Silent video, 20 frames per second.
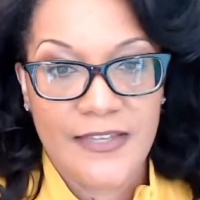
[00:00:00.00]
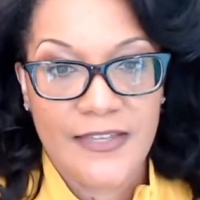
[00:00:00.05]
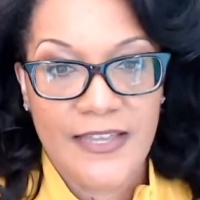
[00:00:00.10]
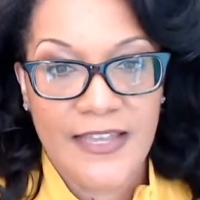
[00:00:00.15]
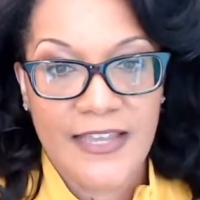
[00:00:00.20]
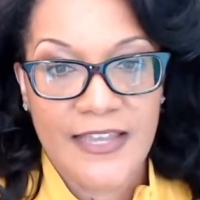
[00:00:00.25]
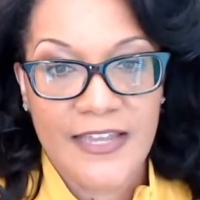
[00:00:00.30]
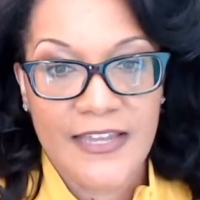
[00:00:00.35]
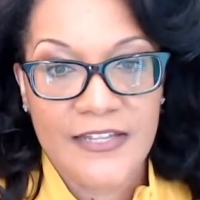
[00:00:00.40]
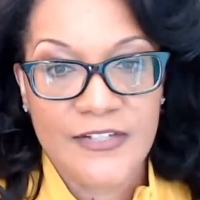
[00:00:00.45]

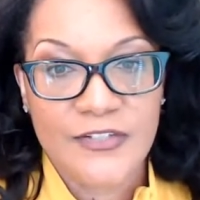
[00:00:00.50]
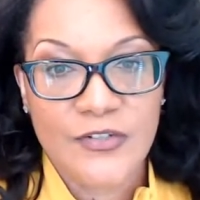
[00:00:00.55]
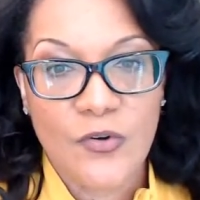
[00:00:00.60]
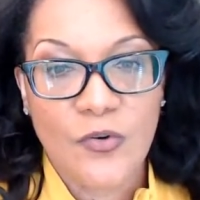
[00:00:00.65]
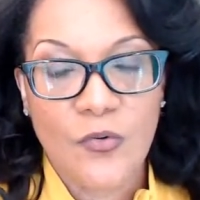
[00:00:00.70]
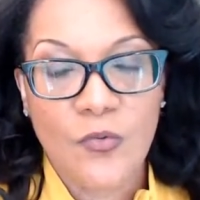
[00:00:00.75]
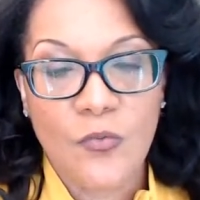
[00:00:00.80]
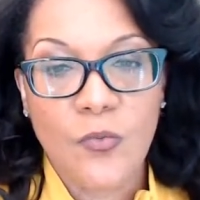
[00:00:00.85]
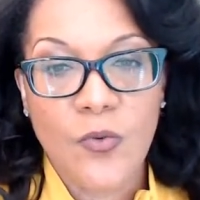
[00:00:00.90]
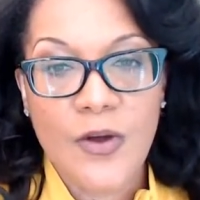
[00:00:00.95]
And
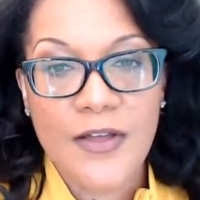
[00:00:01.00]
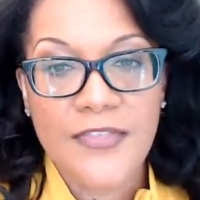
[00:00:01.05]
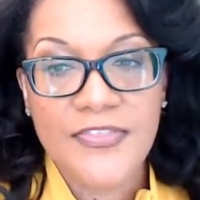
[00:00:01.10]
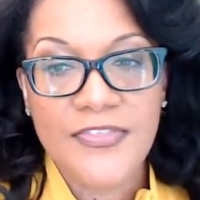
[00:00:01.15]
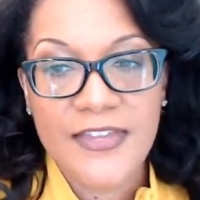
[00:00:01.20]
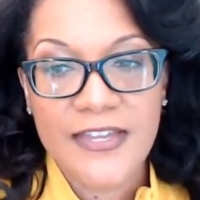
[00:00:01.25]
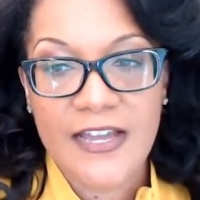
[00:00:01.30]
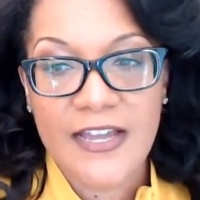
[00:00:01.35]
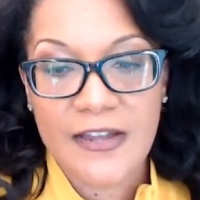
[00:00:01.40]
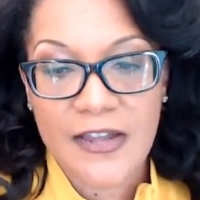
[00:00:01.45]
one
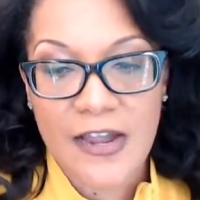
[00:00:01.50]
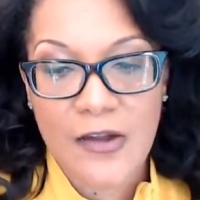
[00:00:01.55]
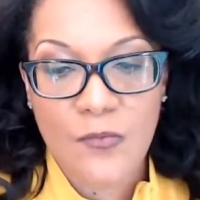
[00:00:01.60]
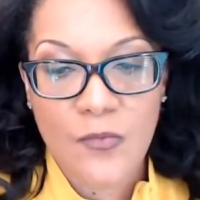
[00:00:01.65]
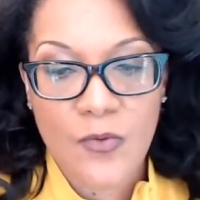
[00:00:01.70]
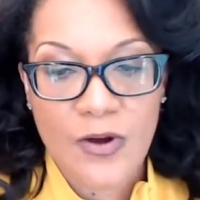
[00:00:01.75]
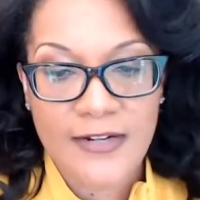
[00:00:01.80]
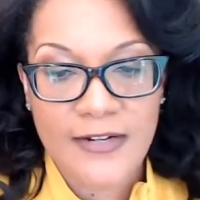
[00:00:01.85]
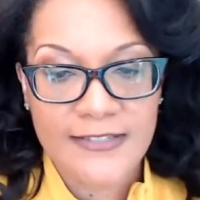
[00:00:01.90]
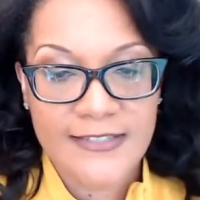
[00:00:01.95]
thing I
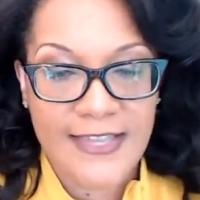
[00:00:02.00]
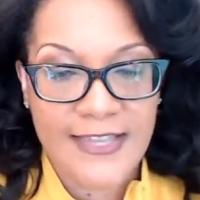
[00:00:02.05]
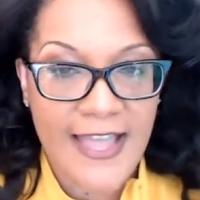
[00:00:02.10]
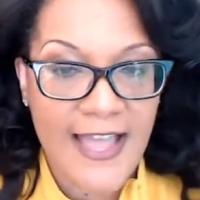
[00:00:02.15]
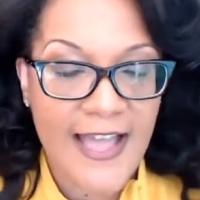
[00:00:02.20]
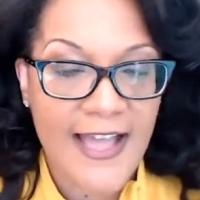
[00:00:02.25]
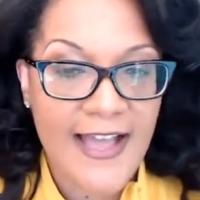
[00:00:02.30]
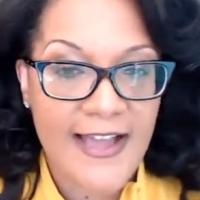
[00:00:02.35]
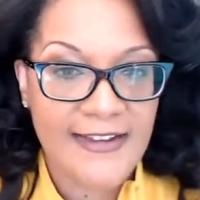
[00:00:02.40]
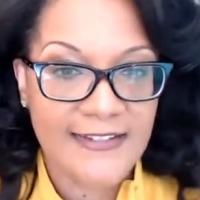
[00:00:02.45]
wanted to
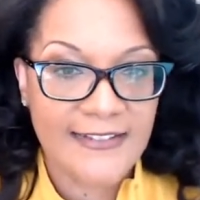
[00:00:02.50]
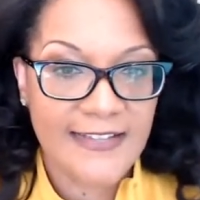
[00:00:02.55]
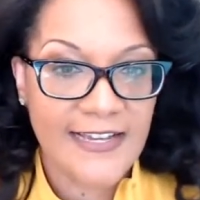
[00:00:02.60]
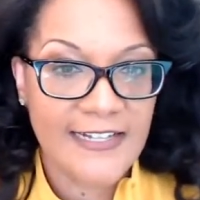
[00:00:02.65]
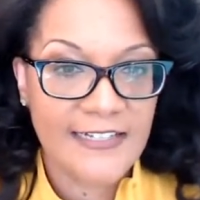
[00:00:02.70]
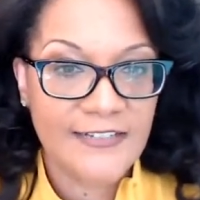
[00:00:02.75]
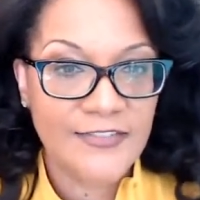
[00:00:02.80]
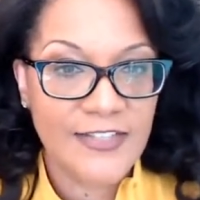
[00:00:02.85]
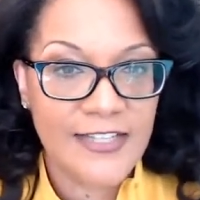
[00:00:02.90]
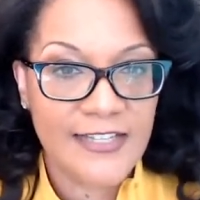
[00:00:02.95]
add,
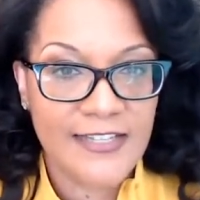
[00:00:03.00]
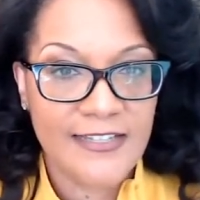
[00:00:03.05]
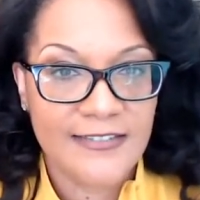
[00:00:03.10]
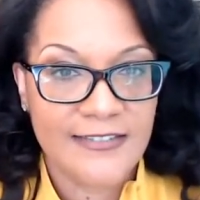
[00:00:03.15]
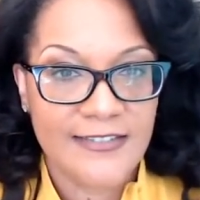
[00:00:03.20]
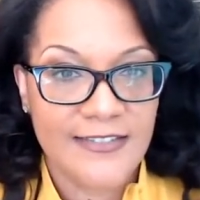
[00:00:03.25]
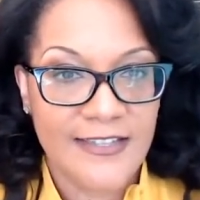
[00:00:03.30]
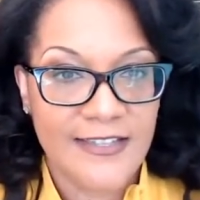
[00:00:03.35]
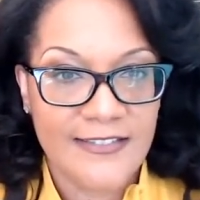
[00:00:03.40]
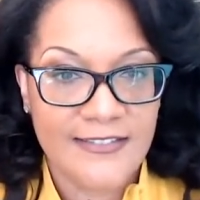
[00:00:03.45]
kind of like
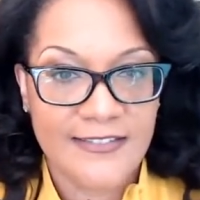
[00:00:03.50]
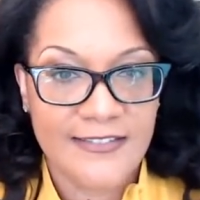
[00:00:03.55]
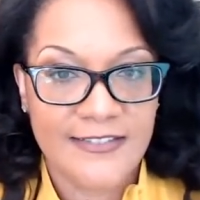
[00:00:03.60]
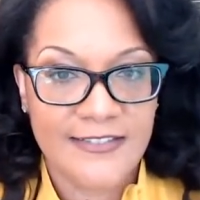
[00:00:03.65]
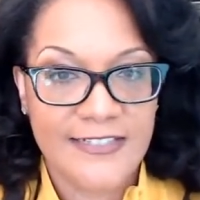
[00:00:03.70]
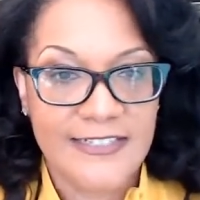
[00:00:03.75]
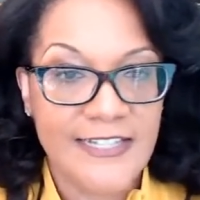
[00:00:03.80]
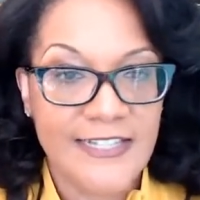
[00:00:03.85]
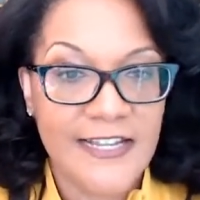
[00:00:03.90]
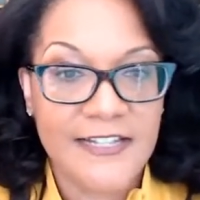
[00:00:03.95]
as an
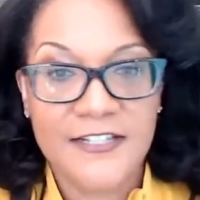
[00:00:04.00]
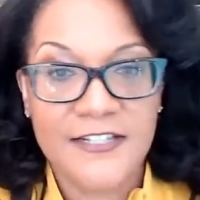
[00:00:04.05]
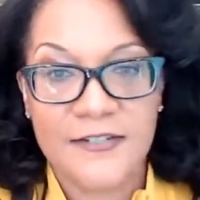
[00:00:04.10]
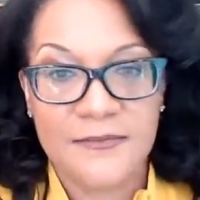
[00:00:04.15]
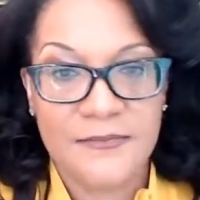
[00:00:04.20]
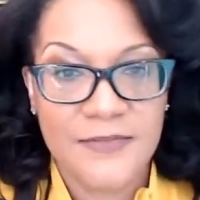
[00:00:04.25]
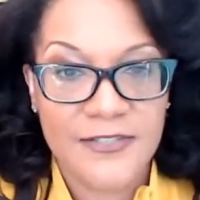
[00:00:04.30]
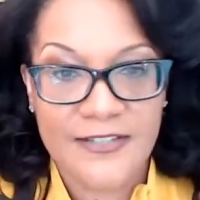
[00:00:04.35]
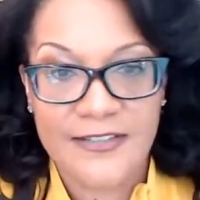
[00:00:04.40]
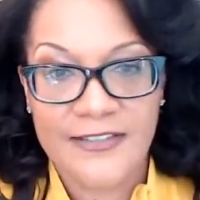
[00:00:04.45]

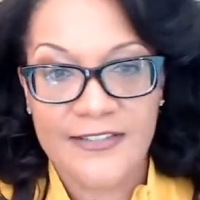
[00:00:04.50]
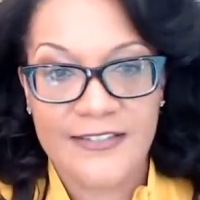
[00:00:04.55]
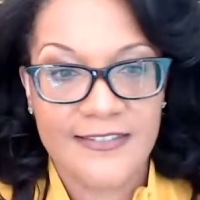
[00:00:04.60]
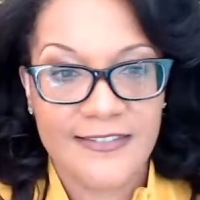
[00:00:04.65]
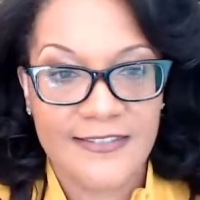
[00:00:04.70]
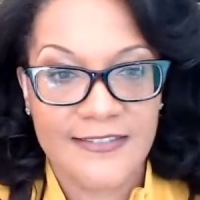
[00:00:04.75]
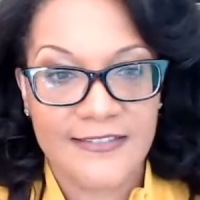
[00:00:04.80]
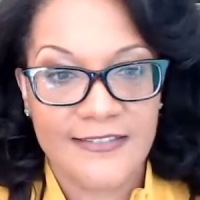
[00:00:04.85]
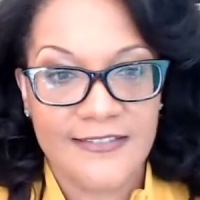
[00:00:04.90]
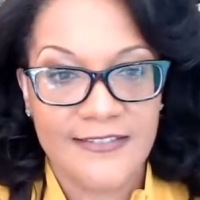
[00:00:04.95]
addendum to
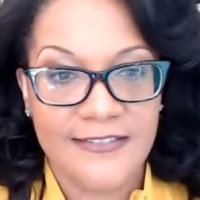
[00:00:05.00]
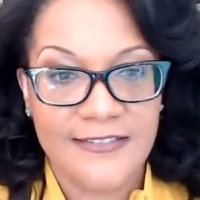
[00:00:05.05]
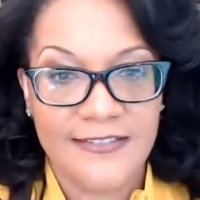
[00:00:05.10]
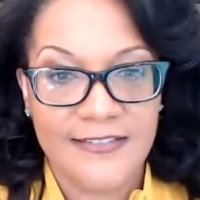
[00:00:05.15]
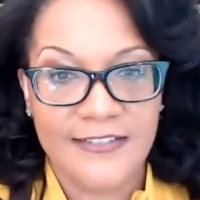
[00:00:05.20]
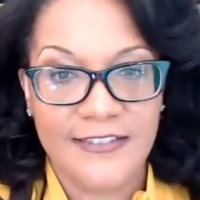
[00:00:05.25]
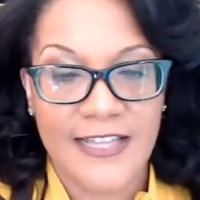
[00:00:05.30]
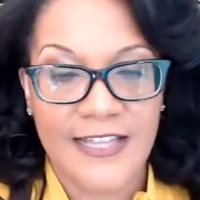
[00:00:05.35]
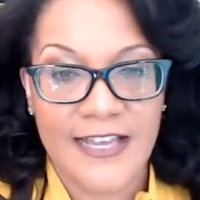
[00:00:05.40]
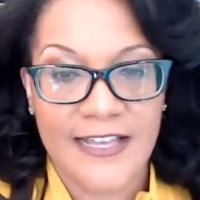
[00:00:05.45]
this
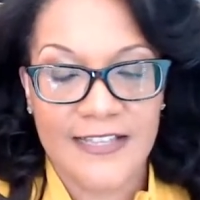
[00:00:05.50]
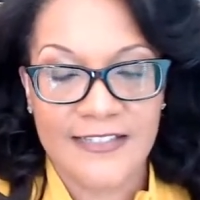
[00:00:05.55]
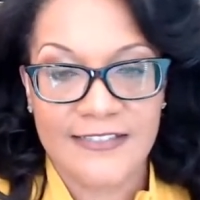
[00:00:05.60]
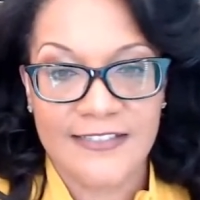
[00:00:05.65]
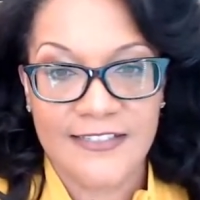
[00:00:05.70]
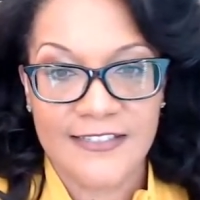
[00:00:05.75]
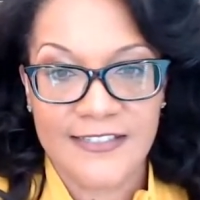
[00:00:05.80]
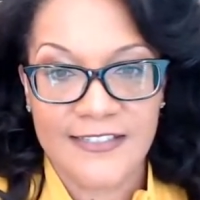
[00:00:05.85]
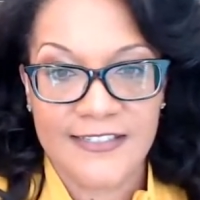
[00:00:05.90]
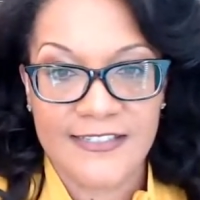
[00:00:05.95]

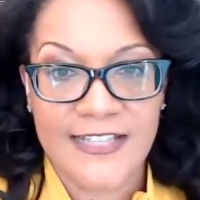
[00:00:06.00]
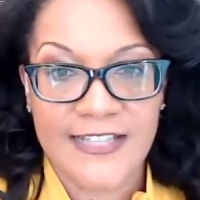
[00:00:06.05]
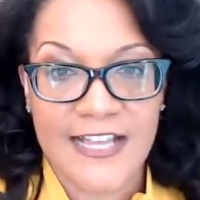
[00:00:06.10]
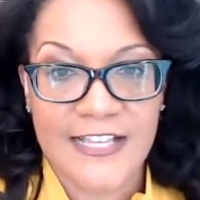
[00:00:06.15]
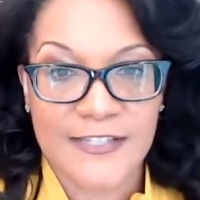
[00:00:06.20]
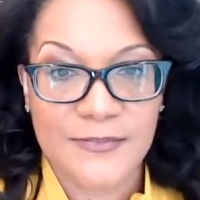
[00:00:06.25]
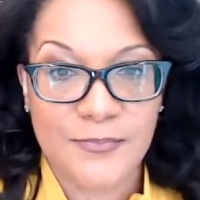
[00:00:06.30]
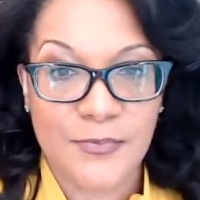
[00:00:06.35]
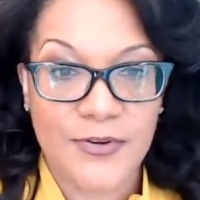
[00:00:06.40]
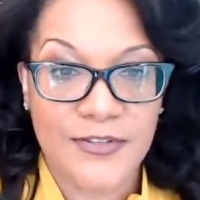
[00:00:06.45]

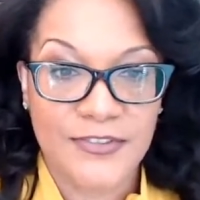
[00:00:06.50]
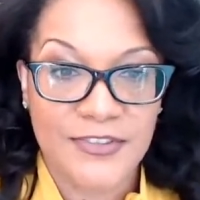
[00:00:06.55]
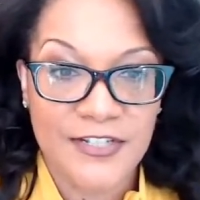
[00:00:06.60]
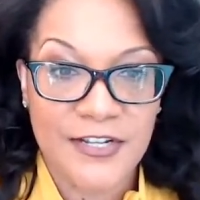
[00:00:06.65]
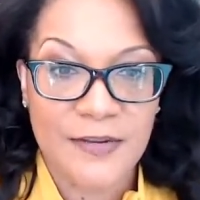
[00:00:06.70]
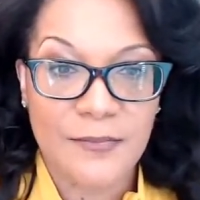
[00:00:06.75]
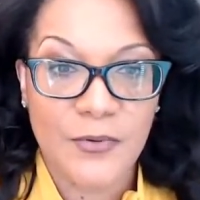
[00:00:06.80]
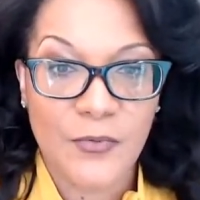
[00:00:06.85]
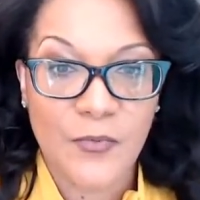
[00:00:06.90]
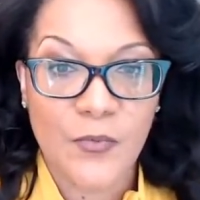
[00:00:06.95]
last point, the
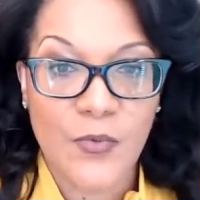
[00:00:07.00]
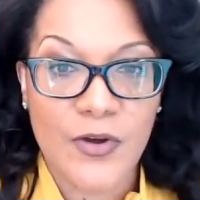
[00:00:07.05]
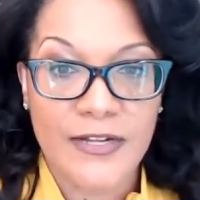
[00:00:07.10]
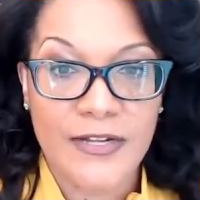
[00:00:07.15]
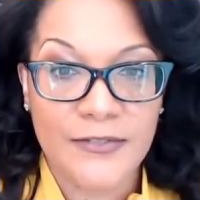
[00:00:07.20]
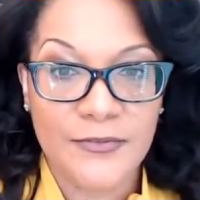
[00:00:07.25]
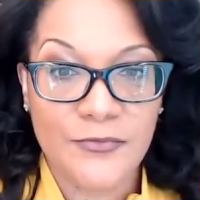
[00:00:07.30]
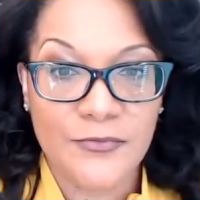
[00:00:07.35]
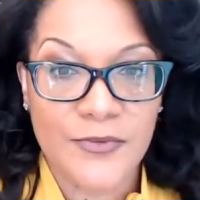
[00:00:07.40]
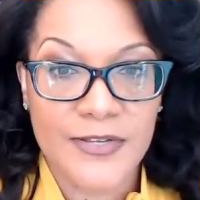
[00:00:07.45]
number
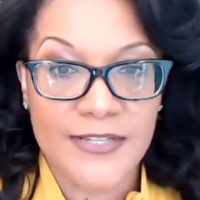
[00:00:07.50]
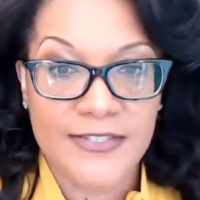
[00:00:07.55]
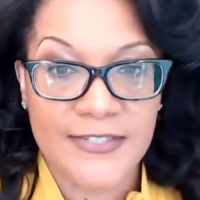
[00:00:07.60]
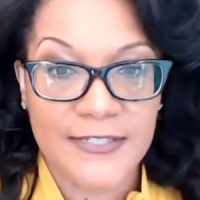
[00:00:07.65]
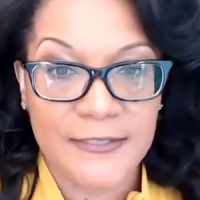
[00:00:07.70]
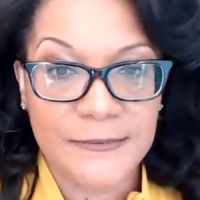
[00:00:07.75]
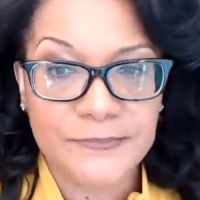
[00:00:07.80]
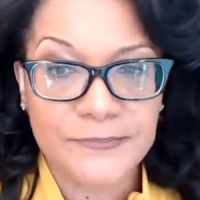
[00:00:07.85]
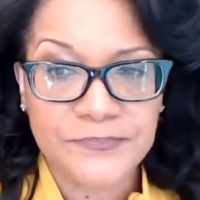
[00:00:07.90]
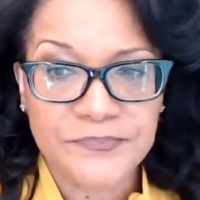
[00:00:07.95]
one
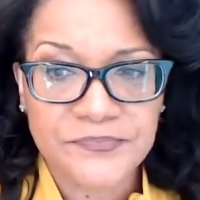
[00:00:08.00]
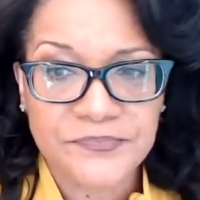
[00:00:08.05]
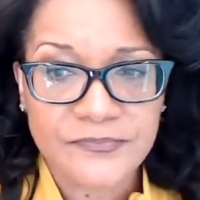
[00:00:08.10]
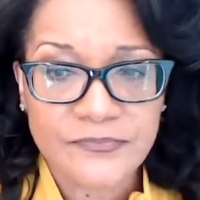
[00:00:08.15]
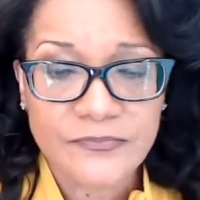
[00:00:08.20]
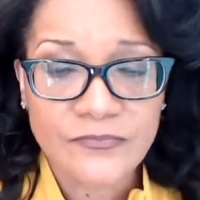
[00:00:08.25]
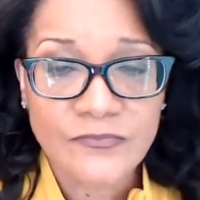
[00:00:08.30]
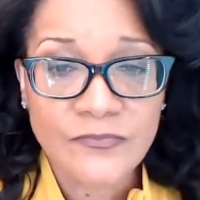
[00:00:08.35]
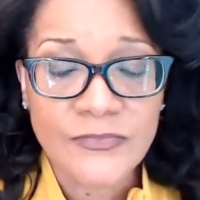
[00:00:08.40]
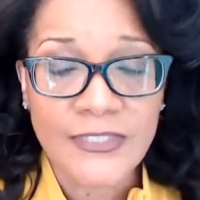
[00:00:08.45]
reason,
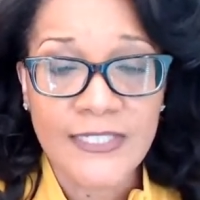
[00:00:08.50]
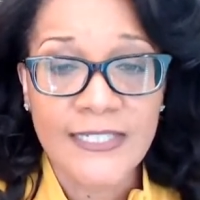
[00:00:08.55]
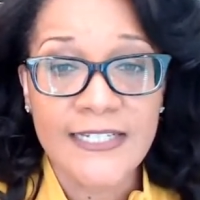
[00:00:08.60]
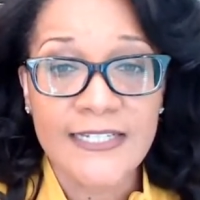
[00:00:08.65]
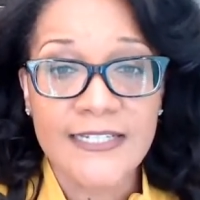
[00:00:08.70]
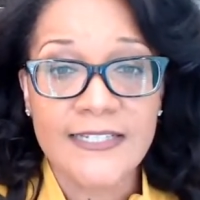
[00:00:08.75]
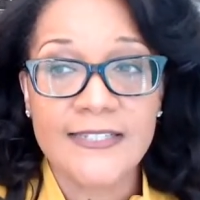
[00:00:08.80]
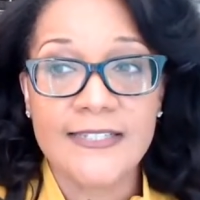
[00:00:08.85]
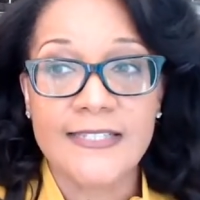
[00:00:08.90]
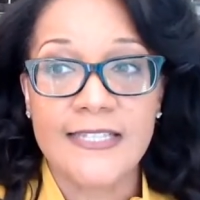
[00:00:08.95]

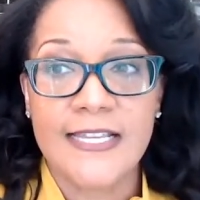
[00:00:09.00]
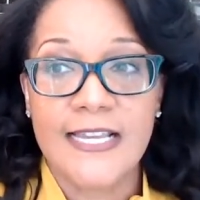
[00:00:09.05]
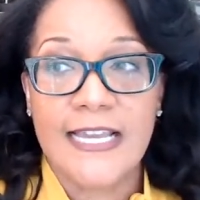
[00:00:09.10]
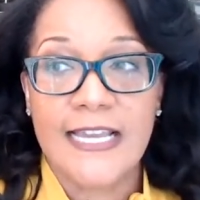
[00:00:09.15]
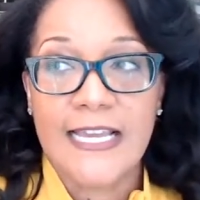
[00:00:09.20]
is